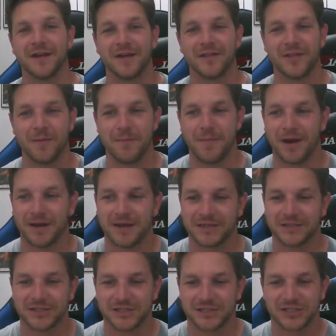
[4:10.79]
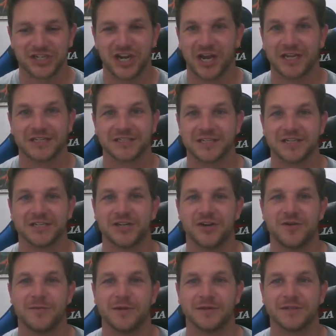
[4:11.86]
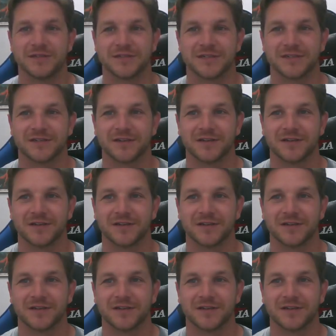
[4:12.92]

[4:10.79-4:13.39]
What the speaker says: that made it just chase these humans,